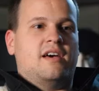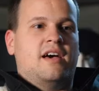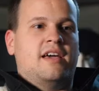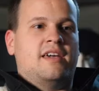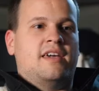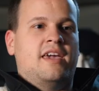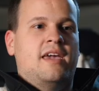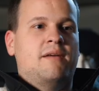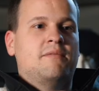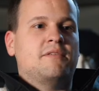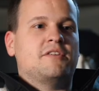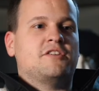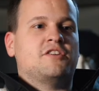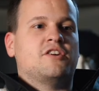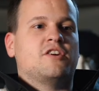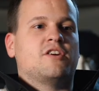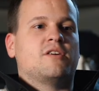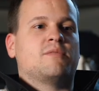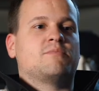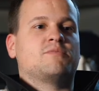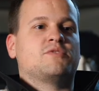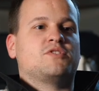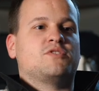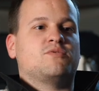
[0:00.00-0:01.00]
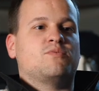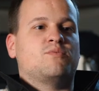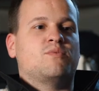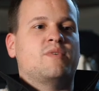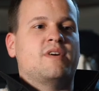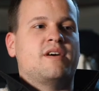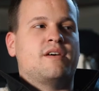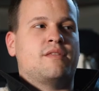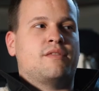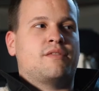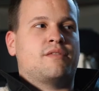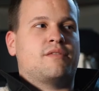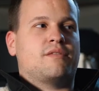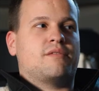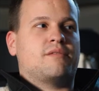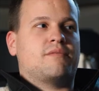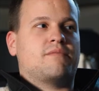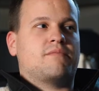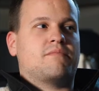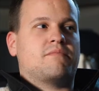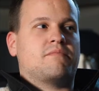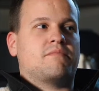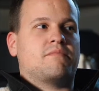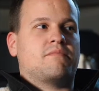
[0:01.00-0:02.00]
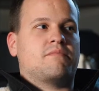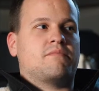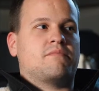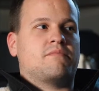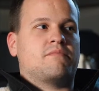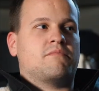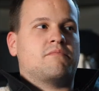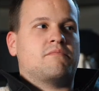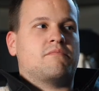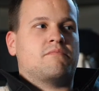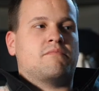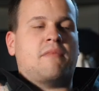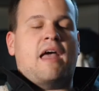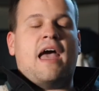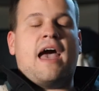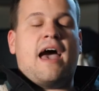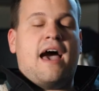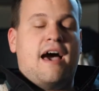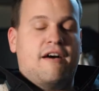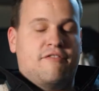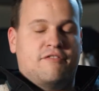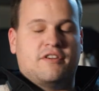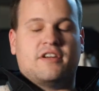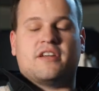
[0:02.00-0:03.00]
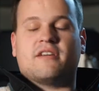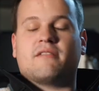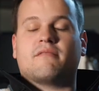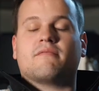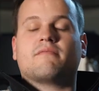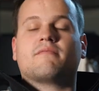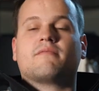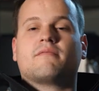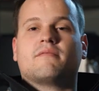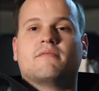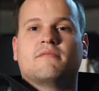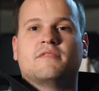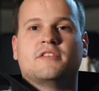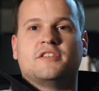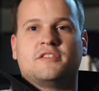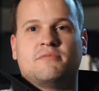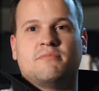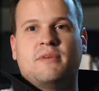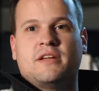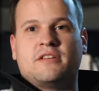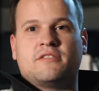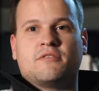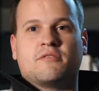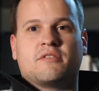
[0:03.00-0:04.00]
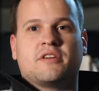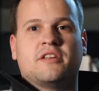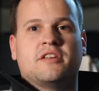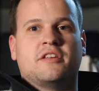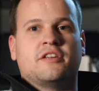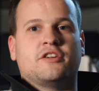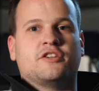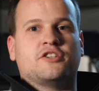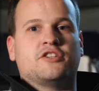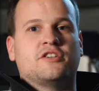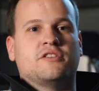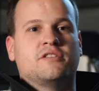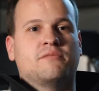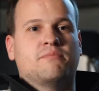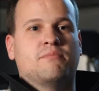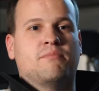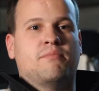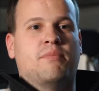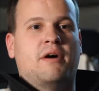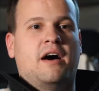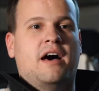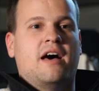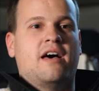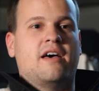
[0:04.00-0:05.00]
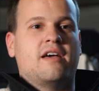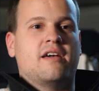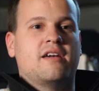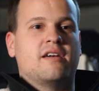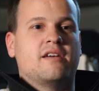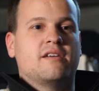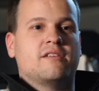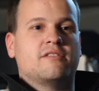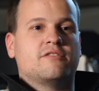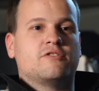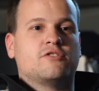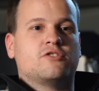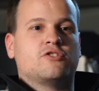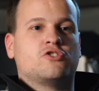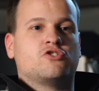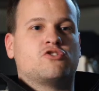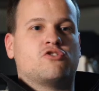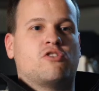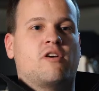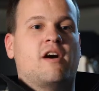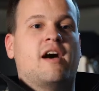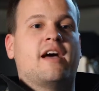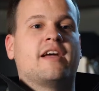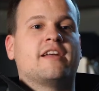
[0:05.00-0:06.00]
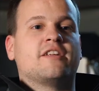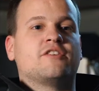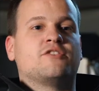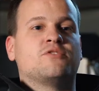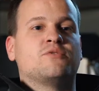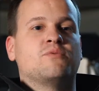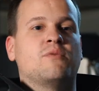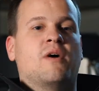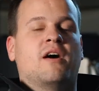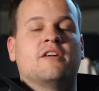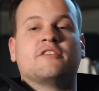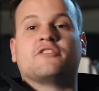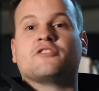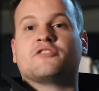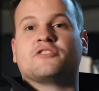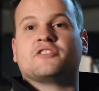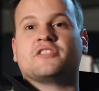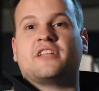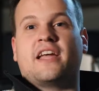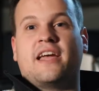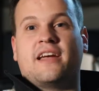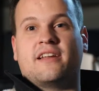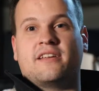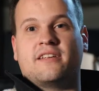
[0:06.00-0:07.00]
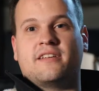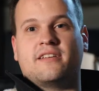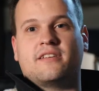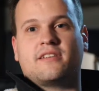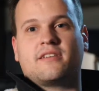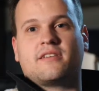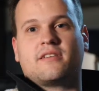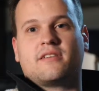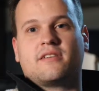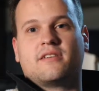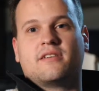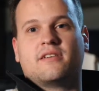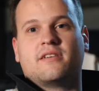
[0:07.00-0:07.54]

I came to terms with having this mental condition by trying to understand it